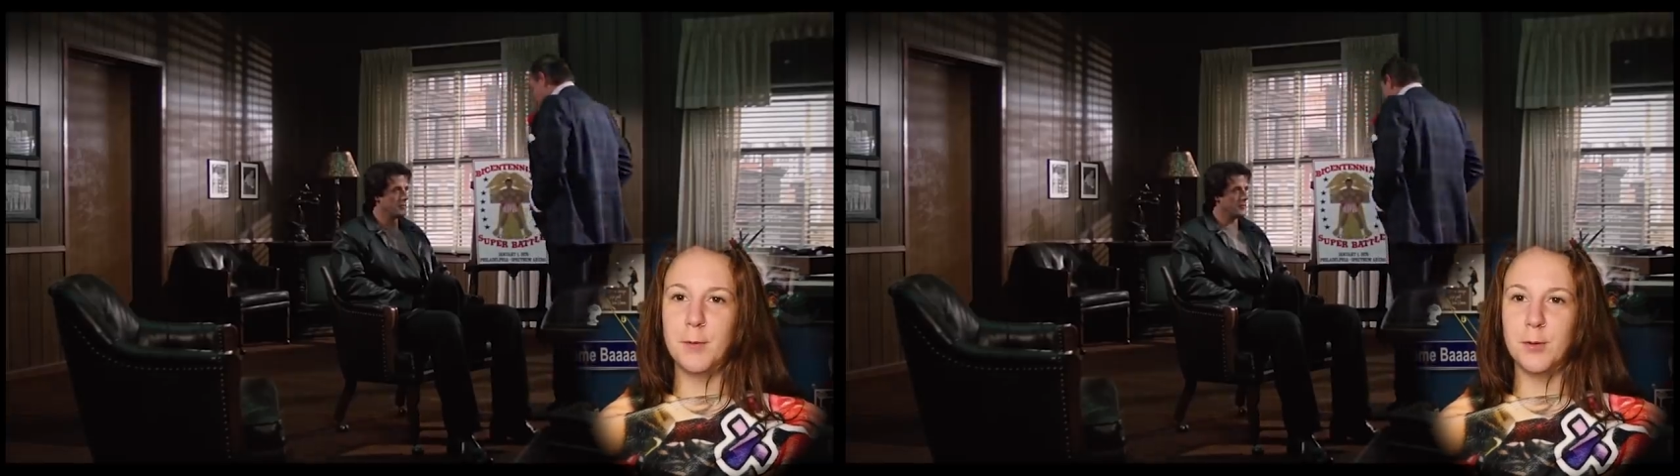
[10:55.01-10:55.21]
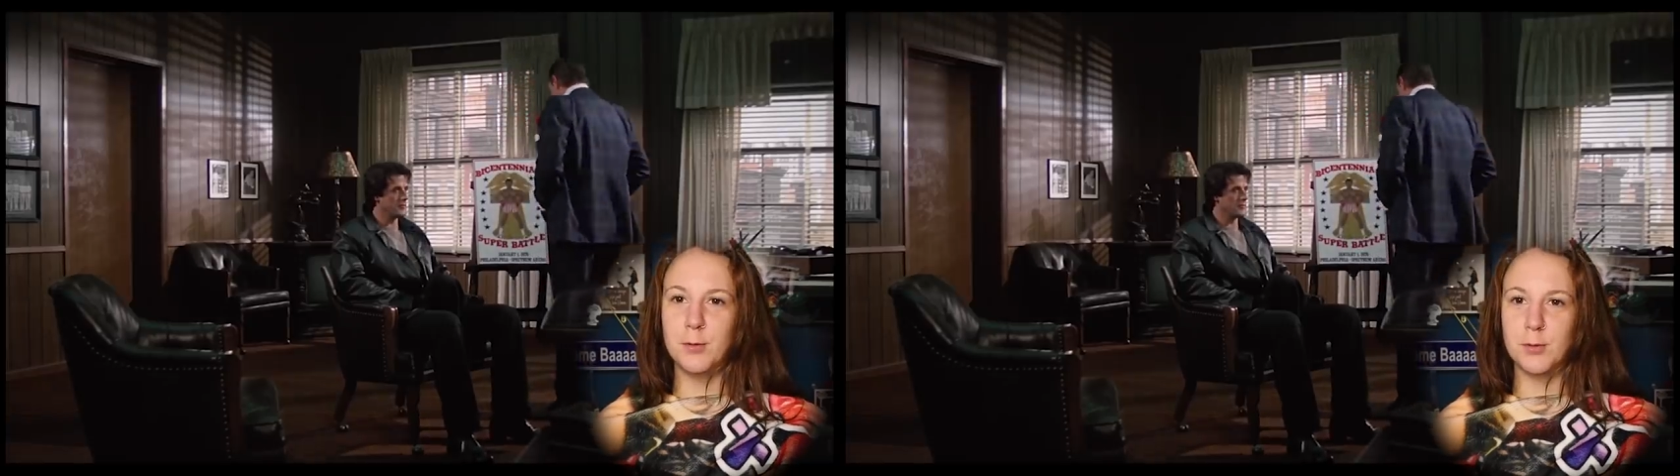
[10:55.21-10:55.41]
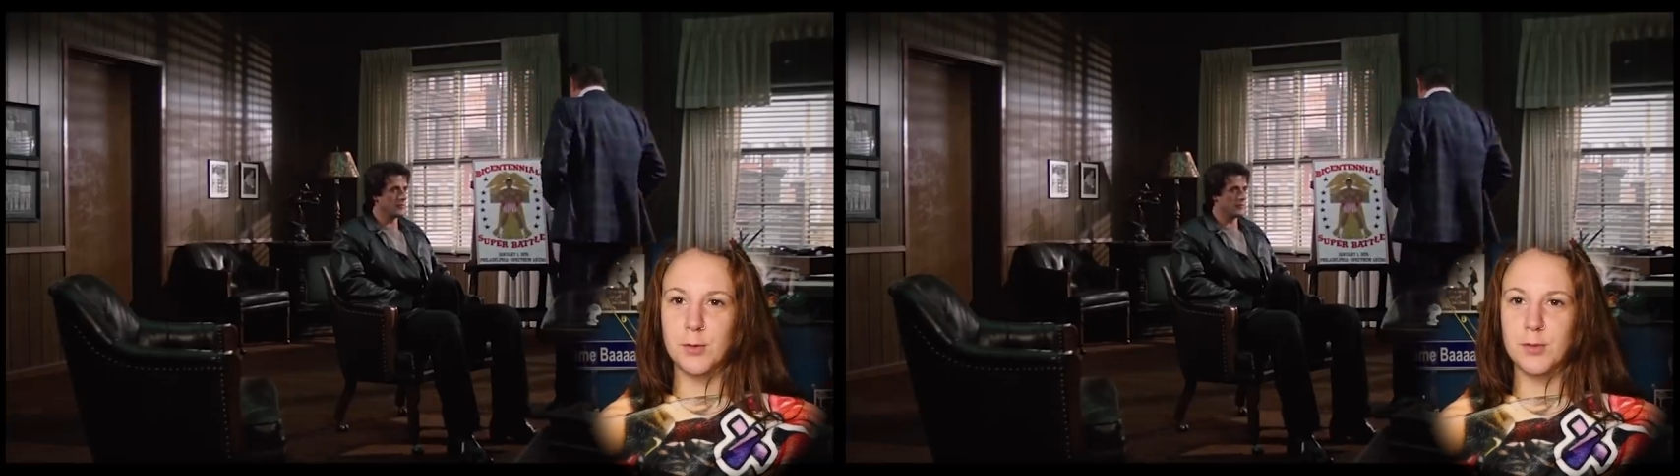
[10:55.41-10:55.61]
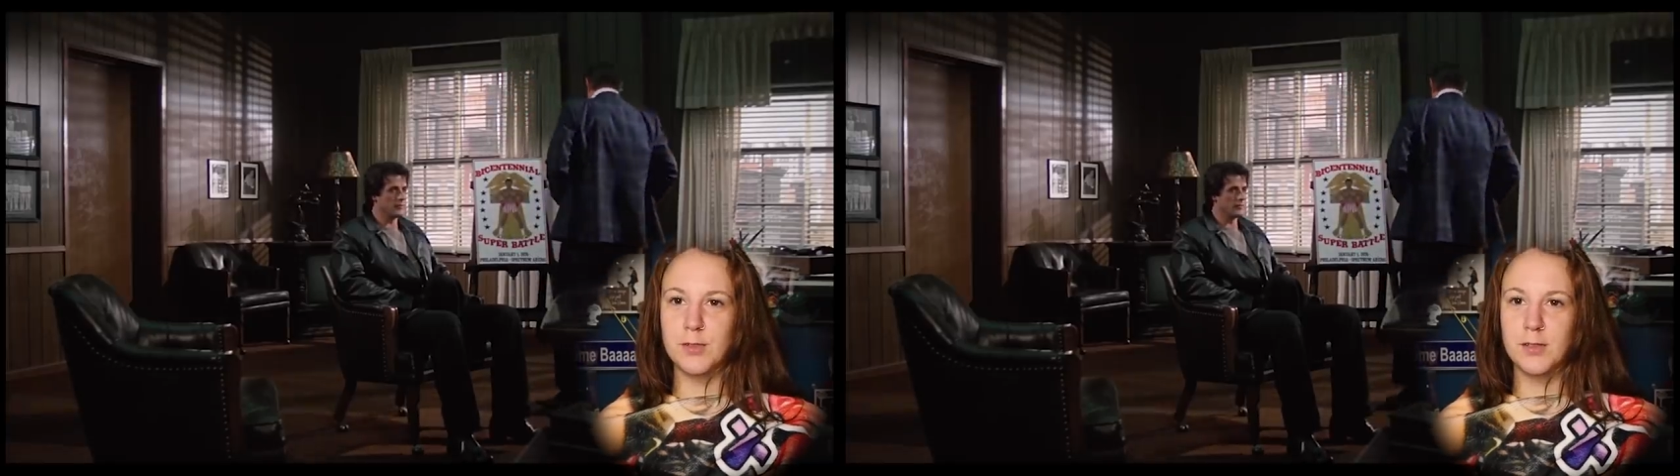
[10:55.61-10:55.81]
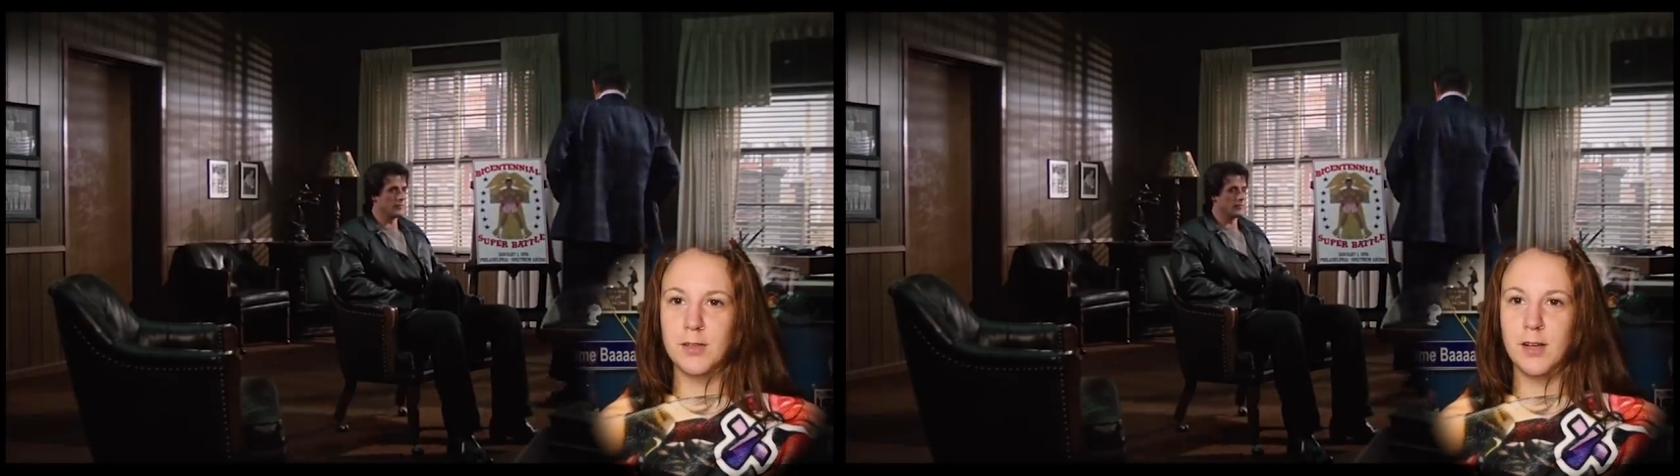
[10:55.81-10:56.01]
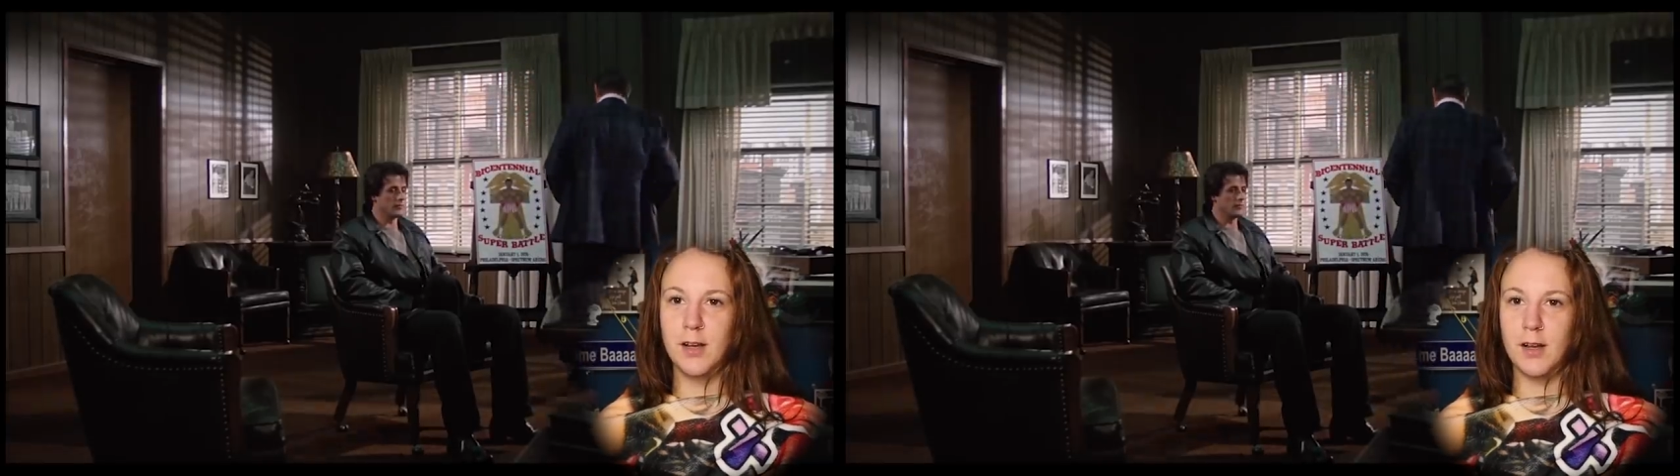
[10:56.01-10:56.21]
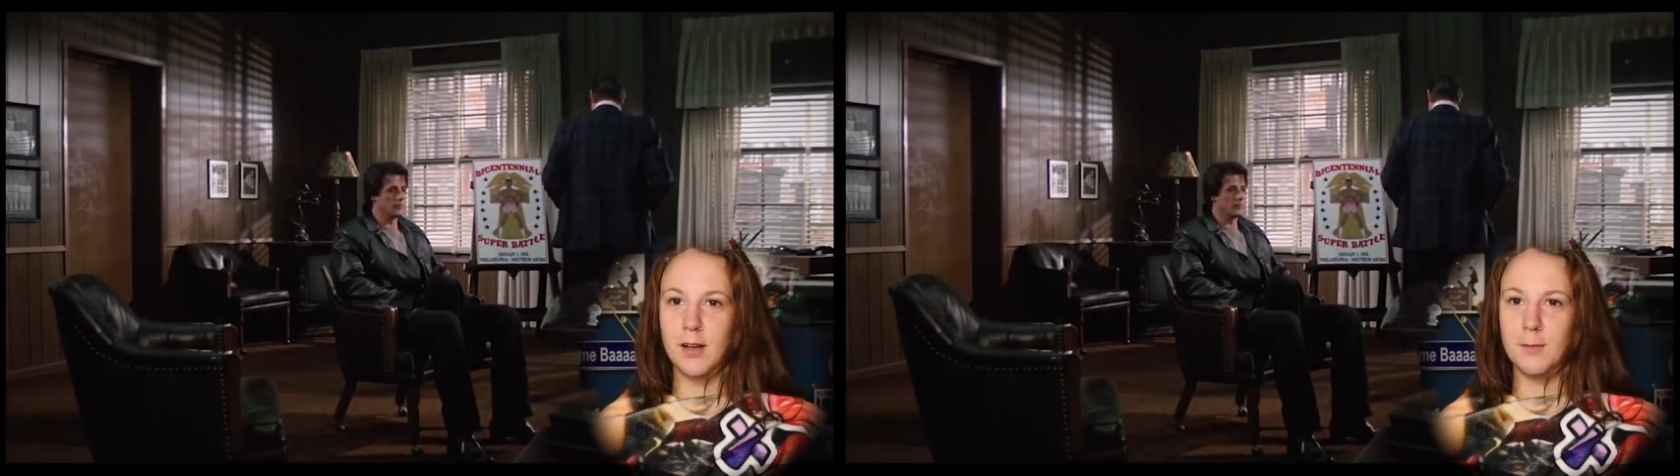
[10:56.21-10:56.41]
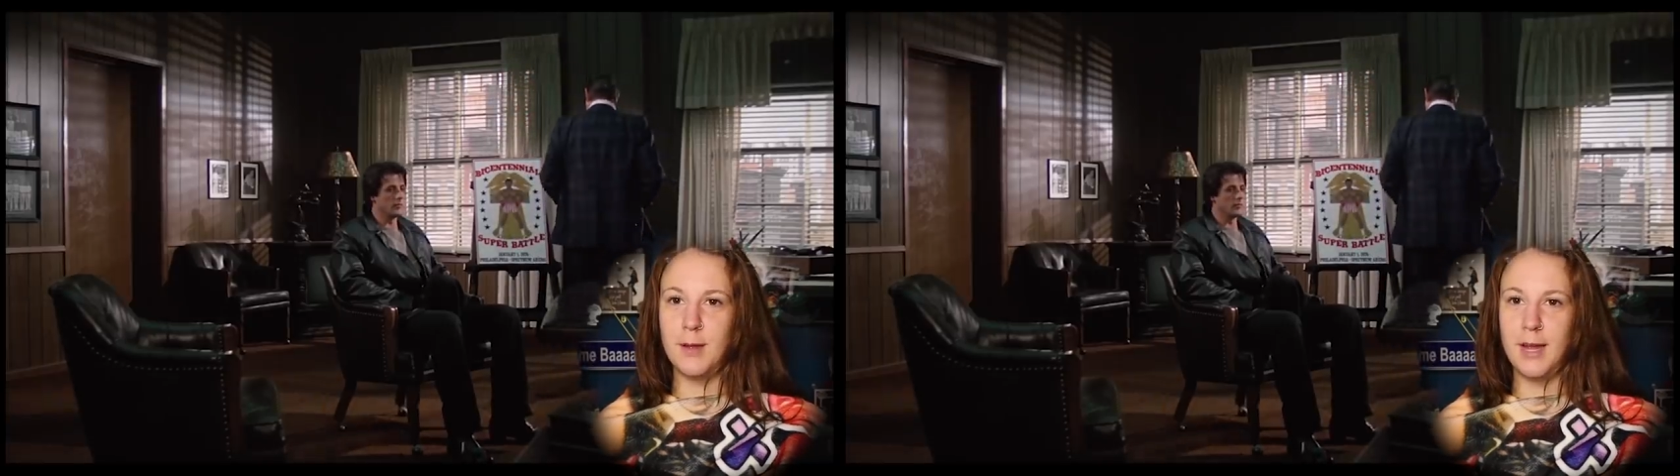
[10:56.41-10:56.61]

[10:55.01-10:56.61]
from the producers. Uh,